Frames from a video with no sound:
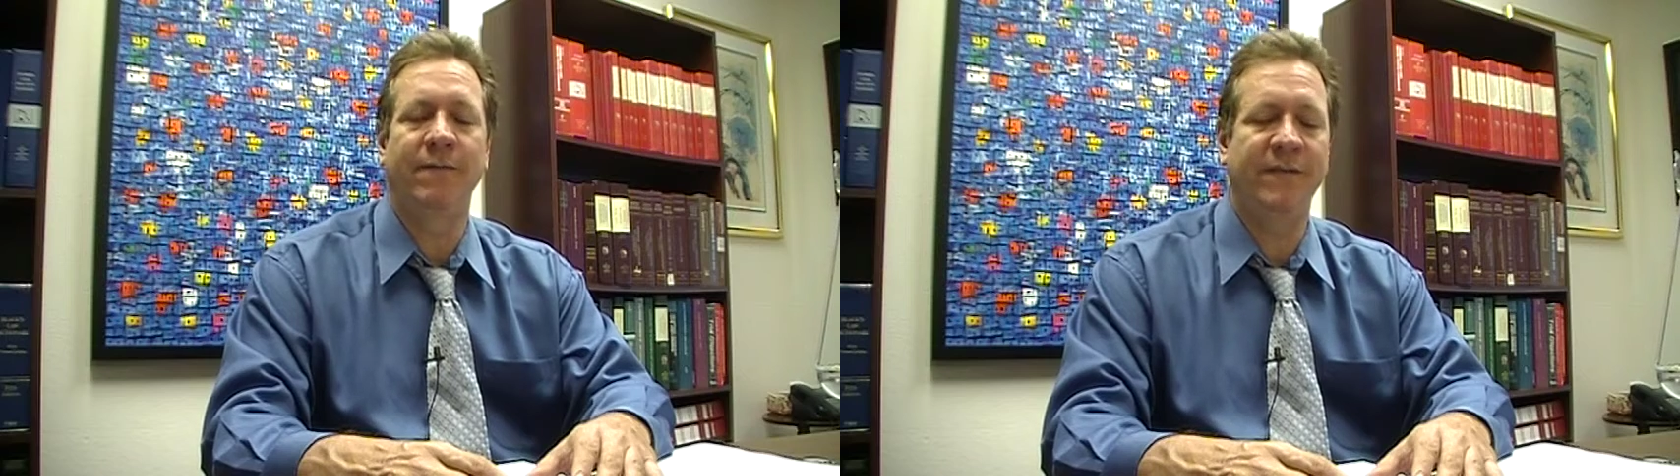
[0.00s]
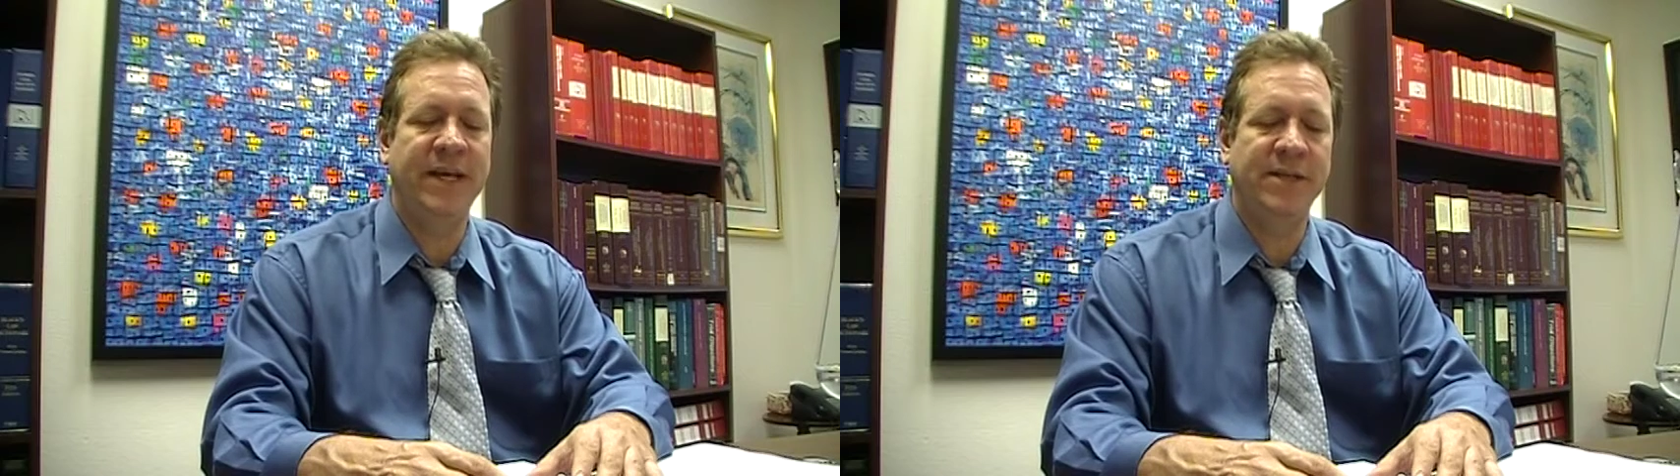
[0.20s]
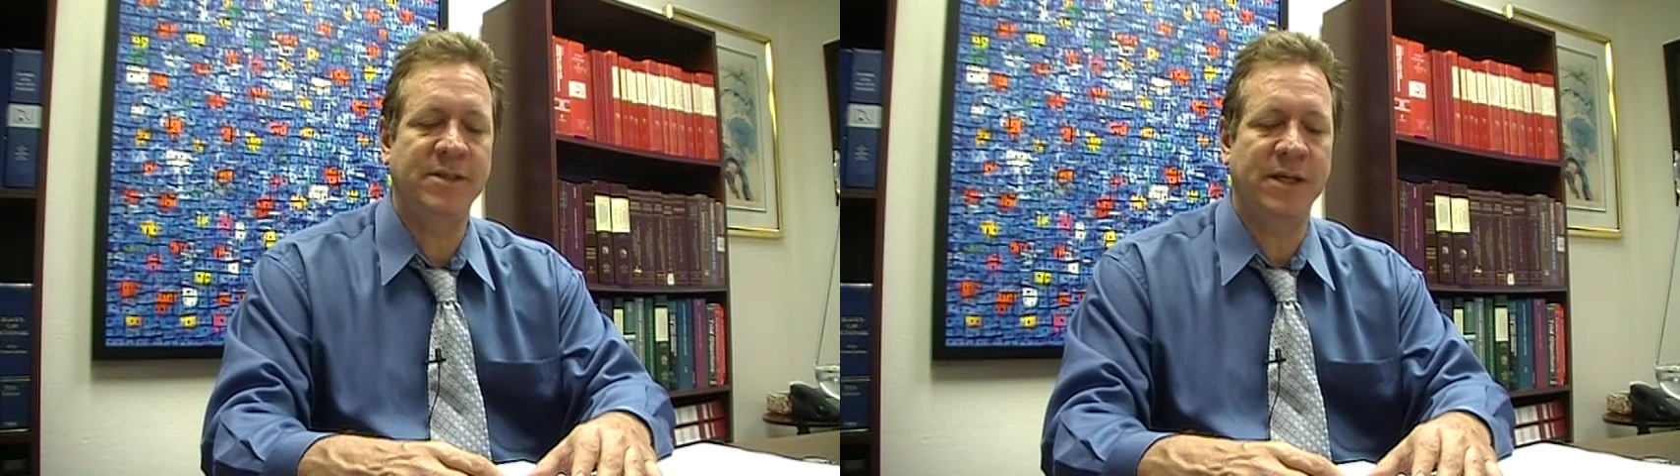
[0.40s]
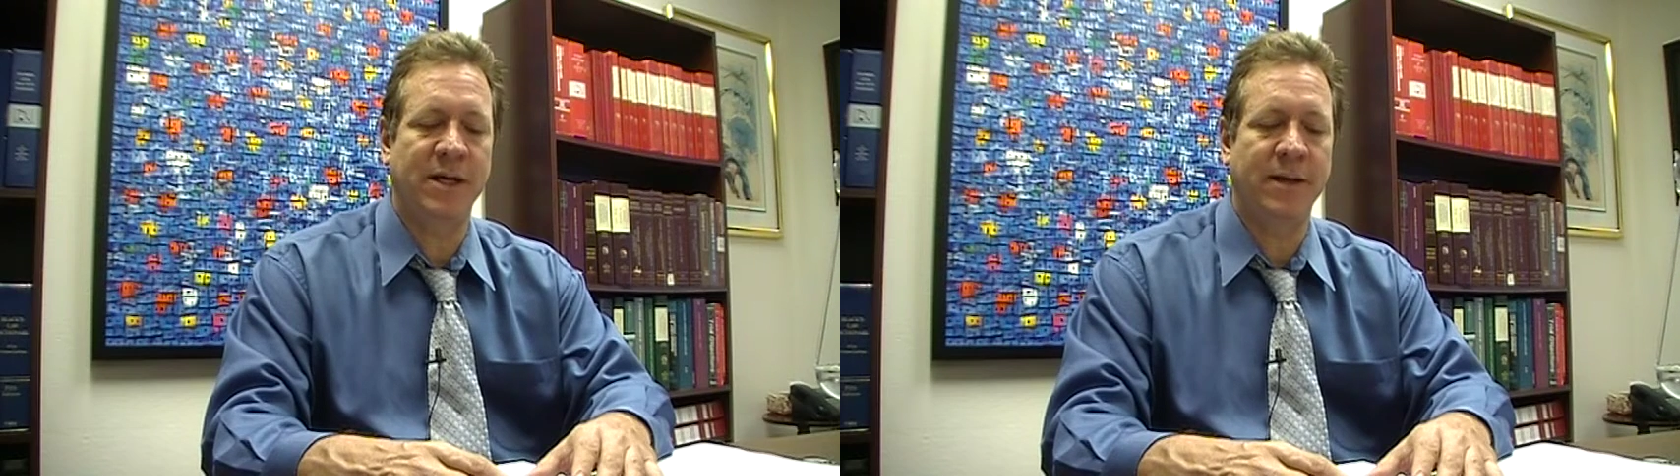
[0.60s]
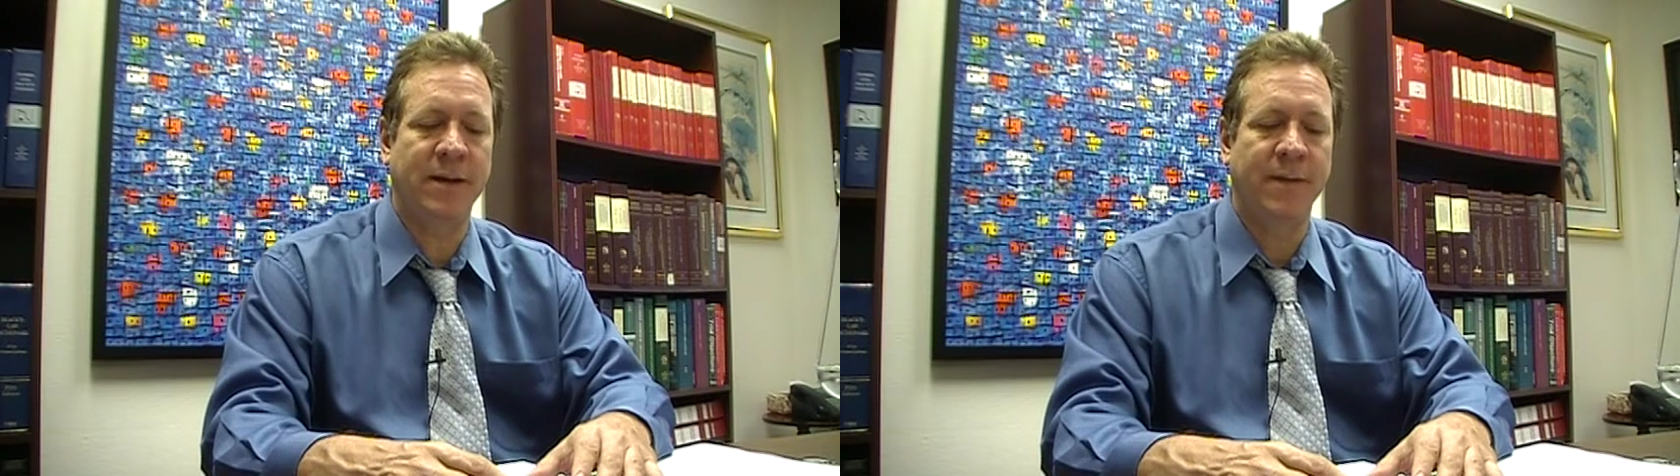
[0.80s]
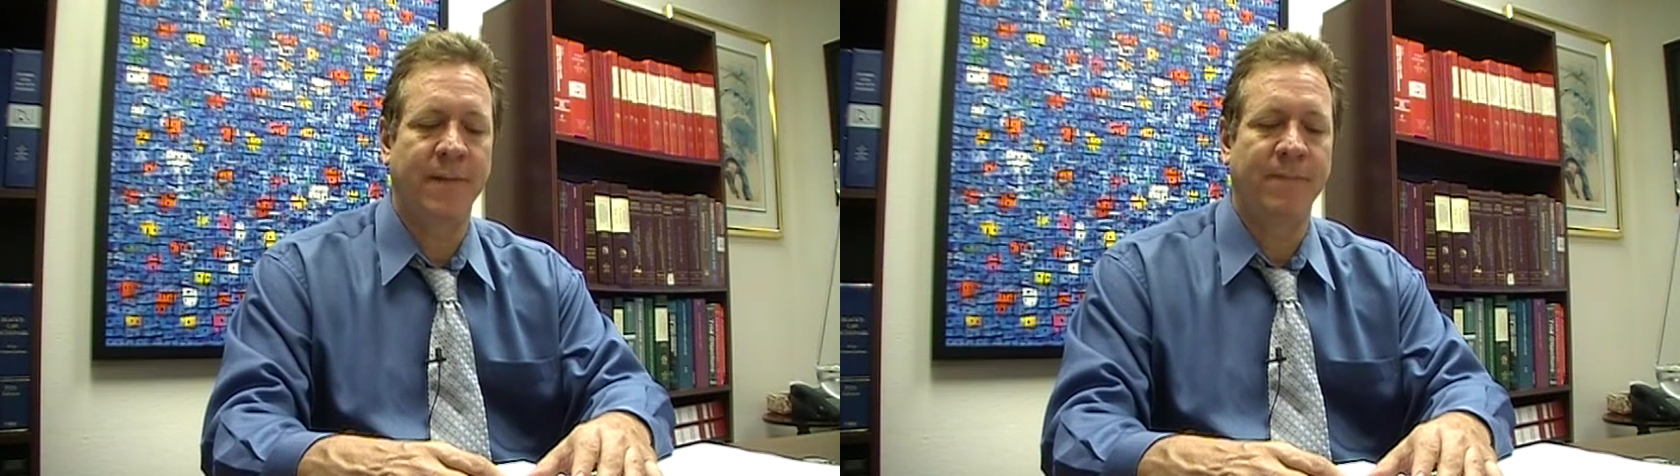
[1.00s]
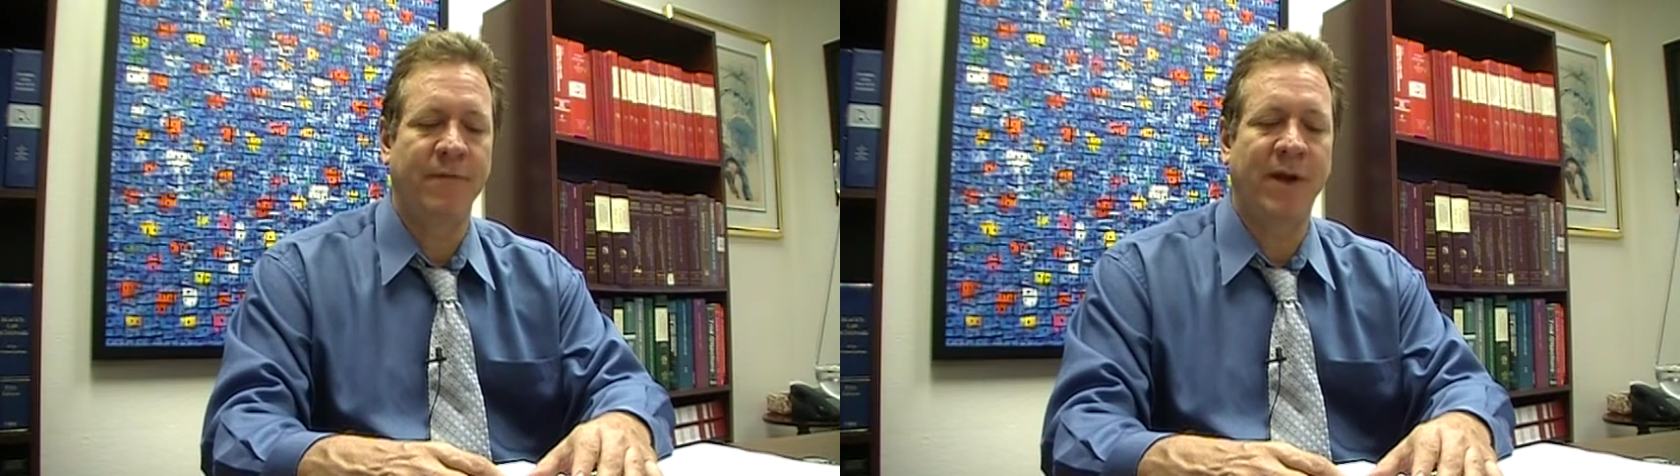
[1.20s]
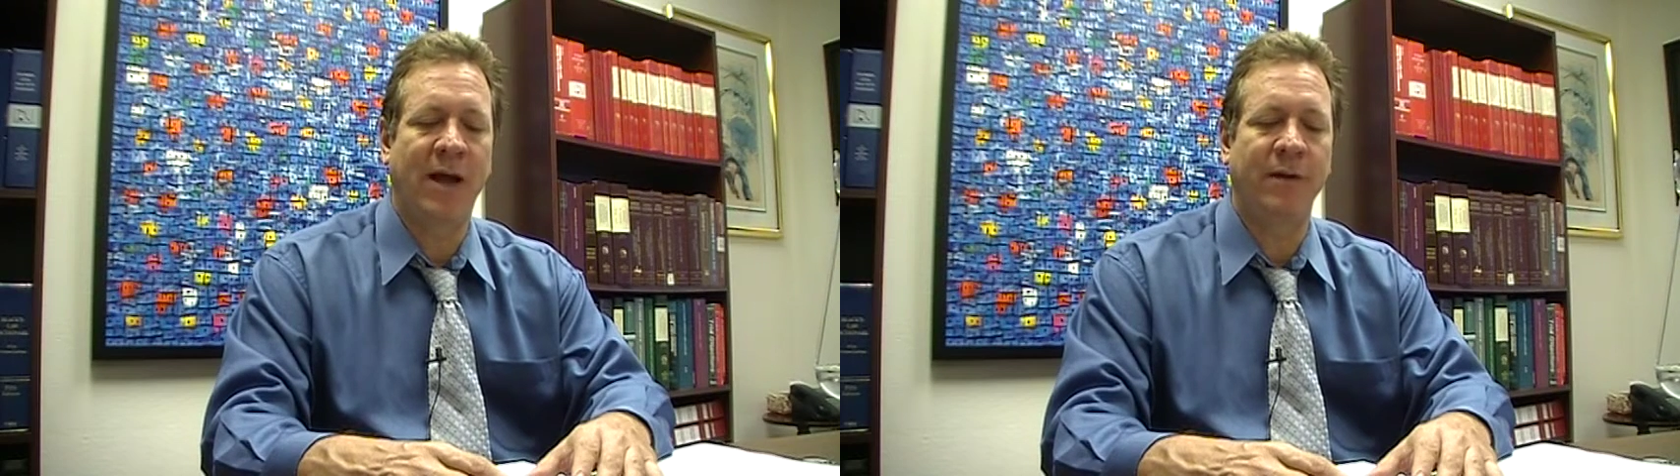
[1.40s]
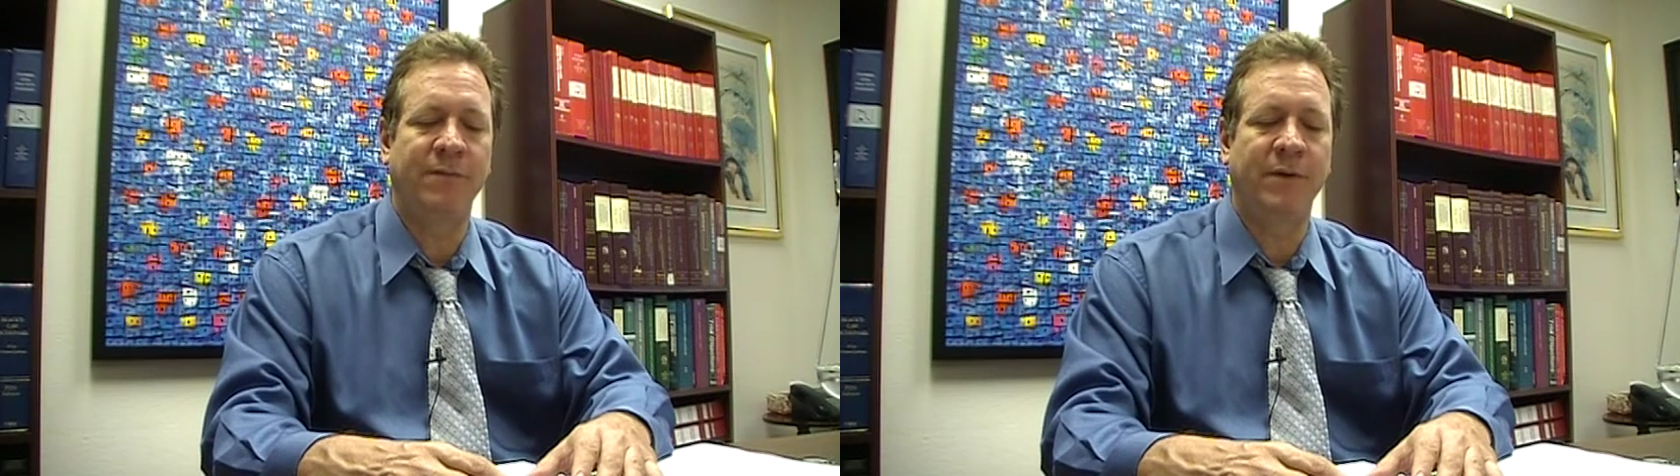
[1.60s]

visa, valid